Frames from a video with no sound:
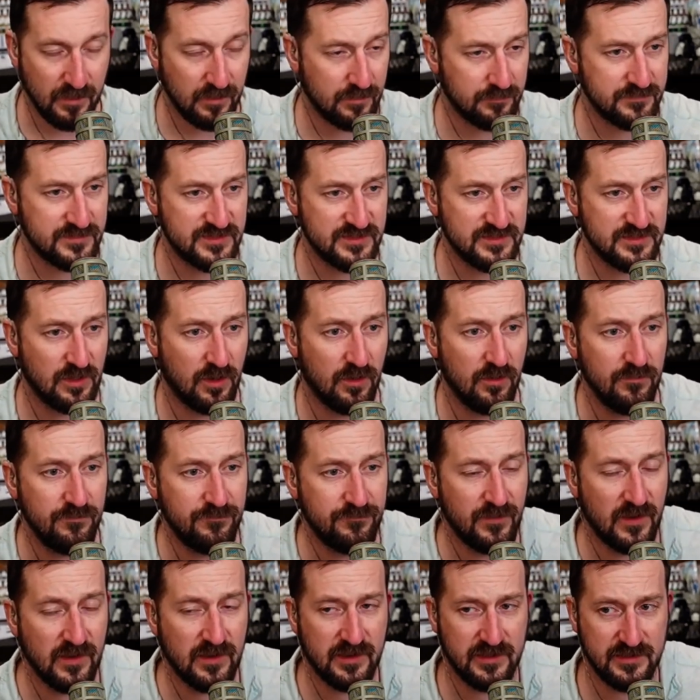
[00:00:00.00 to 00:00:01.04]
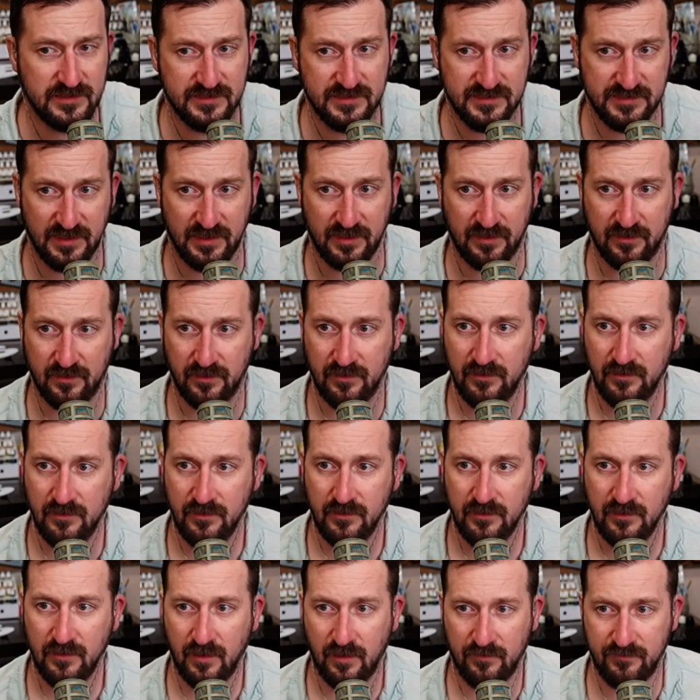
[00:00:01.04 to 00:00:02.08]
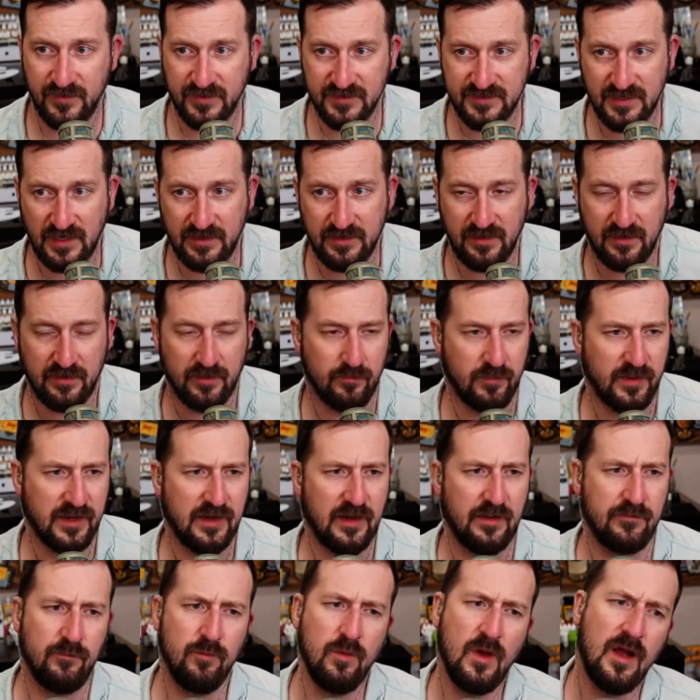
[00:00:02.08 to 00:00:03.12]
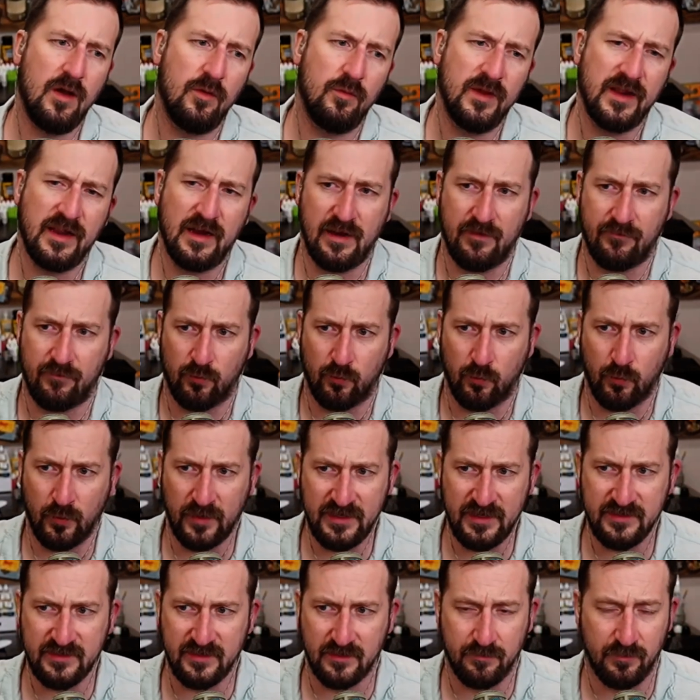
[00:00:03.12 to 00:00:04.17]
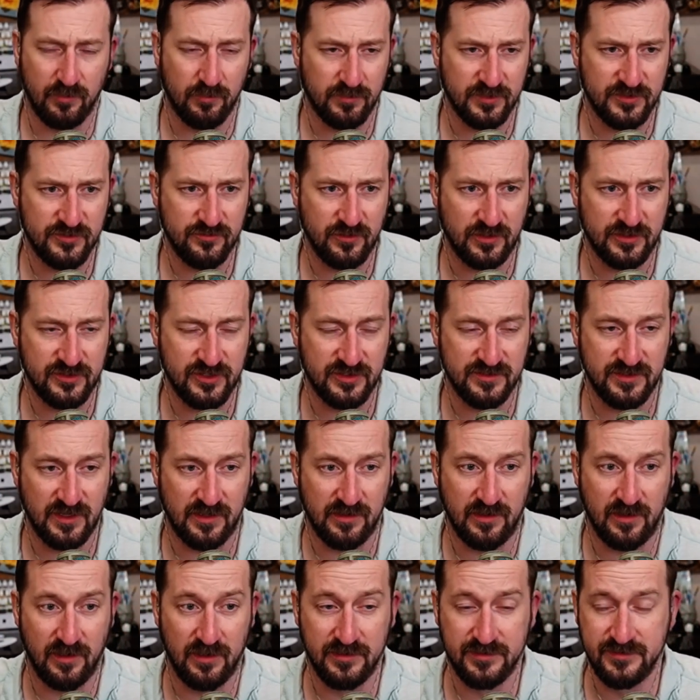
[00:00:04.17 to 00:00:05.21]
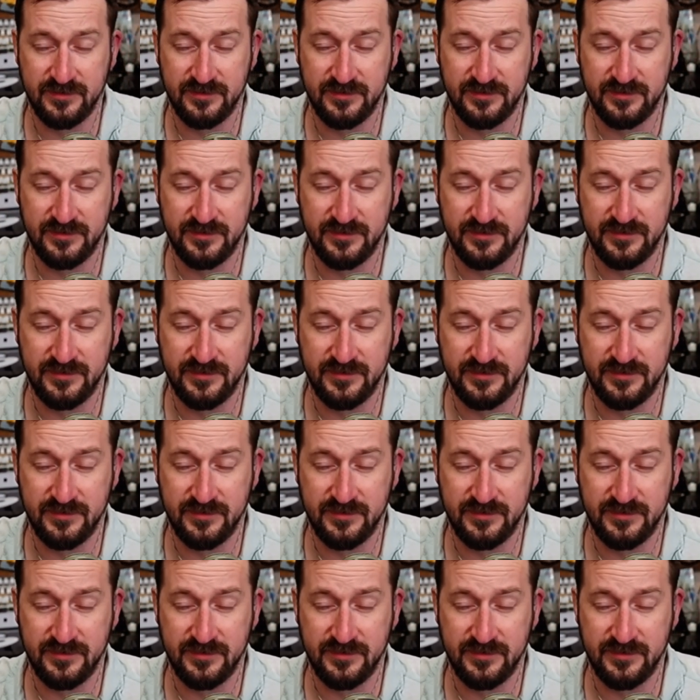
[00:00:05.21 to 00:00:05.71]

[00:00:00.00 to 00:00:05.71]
And I'm so fucking sick of this idea that we can have reasonable restrictions on guns.